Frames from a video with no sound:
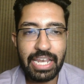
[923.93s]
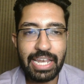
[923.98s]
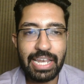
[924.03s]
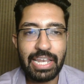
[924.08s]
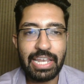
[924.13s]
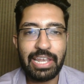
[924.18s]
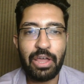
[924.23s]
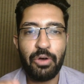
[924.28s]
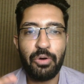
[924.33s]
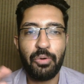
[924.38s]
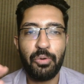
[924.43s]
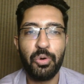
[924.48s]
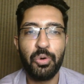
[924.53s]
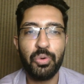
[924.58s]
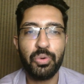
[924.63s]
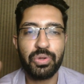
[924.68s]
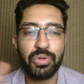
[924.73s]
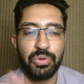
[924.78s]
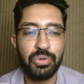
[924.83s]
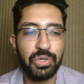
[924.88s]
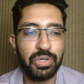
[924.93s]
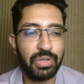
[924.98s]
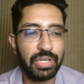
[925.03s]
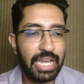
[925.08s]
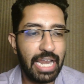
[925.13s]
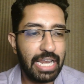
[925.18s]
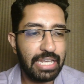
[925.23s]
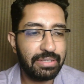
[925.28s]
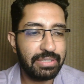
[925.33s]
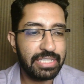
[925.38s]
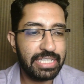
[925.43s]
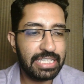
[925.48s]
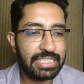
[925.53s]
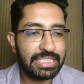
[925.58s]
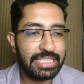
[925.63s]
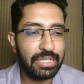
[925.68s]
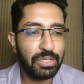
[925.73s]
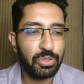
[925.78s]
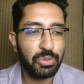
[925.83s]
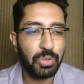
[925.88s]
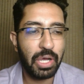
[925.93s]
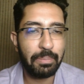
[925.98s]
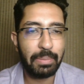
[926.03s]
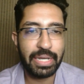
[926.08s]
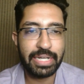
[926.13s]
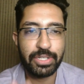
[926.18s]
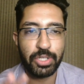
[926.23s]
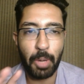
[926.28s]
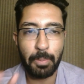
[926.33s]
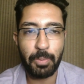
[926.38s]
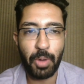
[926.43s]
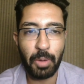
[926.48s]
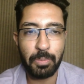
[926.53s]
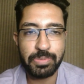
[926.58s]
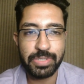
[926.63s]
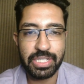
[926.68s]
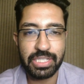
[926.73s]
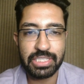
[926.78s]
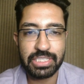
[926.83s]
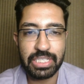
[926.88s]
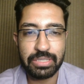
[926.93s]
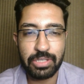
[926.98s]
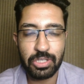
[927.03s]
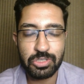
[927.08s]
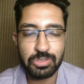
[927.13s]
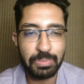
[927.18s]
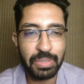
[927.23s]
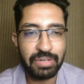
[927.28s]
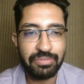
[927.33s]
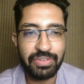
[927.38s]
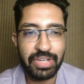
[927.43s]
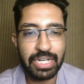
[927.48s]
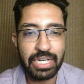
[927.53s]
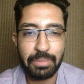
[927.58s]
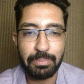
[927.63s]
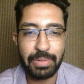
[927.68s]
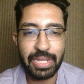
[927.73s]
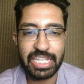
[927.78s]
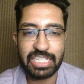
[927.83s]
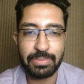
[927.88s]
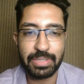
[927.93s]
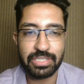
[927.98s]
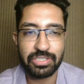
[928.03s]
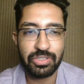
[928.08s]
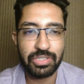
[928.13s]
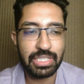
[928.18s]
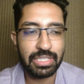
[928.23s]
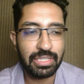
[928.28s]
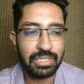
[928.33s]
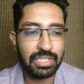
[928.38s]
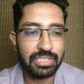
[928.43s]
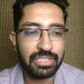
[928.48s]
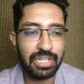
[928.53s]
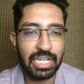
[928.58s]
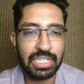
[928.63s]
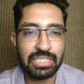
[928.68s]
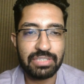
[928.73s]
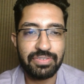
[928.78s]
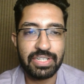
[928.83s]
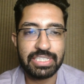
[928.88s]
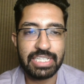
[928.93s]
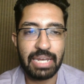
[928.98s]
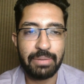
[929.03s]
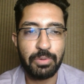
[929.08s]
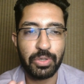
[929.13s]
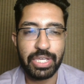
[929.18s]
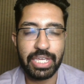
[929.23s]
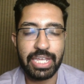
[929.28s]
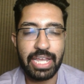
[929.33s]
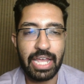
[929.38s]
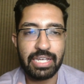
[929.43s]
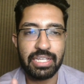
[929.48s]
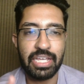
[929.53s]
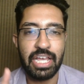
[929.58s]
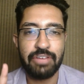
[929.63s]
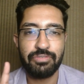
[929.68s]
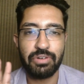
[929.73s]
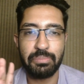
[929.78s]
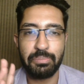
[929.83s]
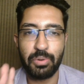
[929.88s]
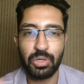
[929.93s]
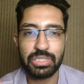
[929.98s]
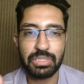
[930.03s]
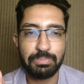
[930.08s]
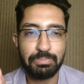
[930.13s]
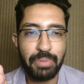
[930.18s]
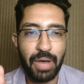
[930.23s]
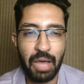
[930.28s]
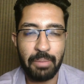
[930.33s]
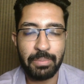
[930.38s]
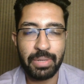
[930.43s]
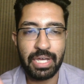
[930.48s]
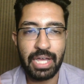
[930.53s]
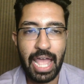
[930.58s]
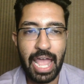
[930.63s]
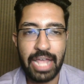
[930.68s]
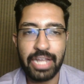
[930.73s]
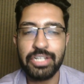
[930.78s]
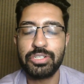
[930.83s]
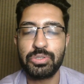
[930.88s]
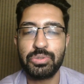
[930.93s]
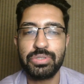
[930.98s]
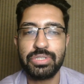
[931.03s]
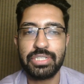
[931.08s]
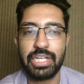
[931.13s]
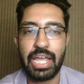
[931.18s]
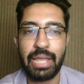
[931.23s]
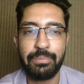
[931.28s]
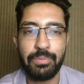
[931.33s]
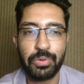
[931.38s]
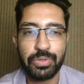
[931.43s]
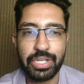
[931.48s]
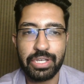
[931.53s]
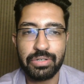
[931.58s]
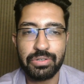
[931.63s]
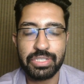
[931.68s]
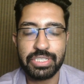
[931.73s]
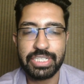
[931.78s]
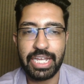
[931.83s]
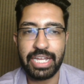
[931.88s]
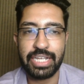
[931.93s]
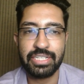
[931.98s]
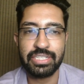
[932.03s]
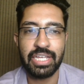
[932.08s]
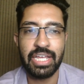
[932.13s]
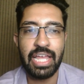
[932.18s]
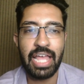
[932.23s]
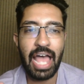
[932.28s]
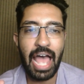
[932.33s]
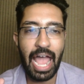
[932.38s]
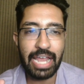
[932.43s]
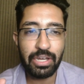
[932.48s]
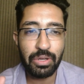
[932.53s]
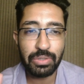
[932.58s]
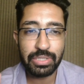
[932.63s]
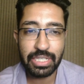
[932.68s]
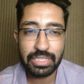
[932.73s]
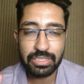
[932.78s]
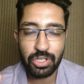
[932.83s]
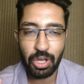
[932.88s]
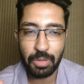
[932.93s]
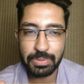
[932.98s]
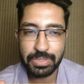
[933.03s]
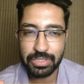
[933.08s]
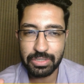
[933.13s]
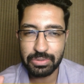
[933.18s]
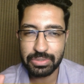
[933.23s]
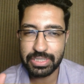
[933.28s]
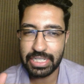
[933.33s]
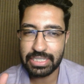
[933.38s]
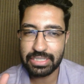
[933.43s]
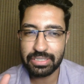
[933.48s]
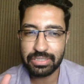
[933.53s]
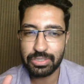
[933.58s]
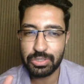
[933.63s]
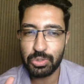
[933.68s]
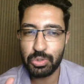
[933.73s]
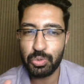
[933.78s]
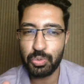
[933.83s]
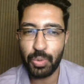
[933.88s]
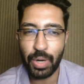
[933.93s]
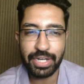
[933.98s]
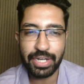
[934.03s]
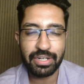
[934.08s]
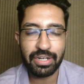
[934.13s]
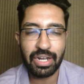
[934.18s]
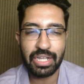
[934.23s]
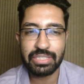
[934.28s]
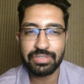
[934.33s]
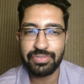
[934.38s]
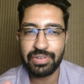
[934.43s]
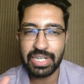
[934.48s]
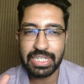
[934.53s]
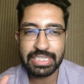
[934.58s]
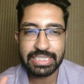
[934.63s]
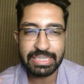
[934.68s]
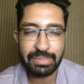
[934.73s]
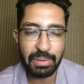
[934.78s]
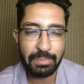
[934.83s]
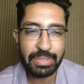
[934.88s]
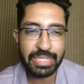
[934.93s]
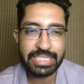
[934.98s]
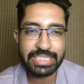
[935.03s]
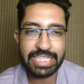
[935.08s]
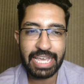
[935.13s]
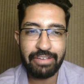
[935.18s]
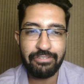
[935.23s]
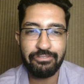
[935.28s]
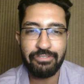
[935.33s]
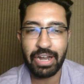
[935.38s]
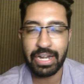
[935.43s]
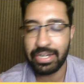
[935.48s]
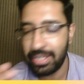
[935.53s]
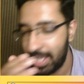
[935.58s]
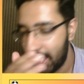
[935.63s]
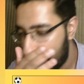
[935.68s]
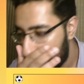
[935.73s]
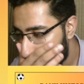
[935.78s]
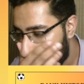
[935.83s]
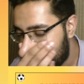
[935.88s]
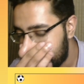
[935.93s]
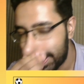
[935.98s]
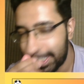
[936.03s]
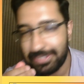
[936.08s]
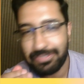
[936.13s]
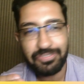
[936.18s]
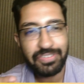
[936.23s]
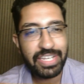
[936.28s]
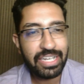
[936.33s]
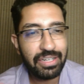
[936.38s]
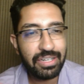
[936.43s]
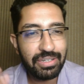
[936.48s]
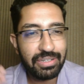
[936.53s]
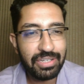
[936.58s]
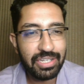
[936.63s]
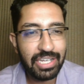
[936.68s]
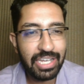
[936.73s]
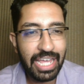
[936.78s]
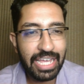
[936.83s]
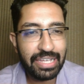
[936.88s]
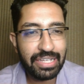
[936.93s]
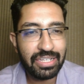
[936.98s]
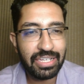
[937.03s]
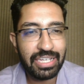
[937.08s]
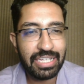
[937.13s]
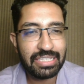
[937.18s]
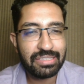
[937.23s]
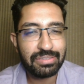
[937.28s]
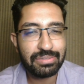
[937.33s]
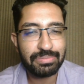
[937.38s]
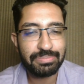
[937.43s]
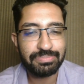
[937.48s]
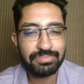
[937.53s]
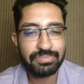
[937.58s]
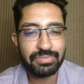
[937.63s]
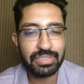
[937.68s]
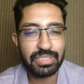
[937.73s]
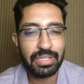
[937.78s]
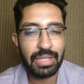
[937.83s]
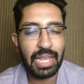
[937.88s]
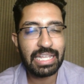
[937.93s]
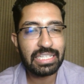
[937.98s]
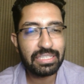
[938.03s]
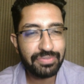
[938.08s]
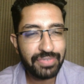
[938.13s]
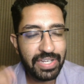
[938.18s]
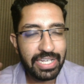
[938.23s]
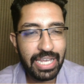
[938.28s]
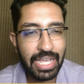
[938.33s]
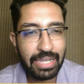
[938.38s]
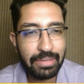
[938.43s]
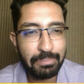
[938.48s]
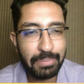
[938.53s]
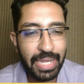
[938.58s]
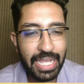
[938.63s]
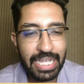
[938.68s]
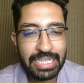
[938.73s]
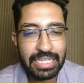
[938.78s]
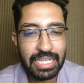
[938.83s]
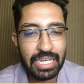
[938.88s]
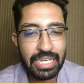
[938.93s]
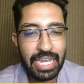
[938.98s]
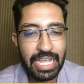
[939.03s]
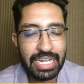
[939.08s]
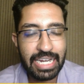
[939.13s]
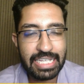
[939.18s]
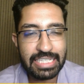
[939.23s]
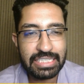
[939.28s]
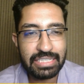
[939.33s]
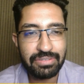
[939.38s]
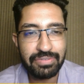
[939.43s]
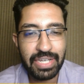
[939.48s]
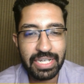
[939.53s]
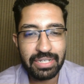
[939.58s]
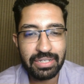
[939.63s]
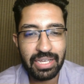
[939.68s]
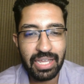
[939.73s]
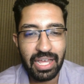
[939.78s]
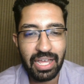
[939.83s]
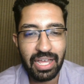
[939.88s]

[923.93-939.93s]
let's see who are my top options in those midfield replacements. So the transfers I'm looking at for both Palmer and Ruta, I'm looking to change. I know there's an option to just do one transfer and maybe save one. I just feel like I just feel like playing that aggressive and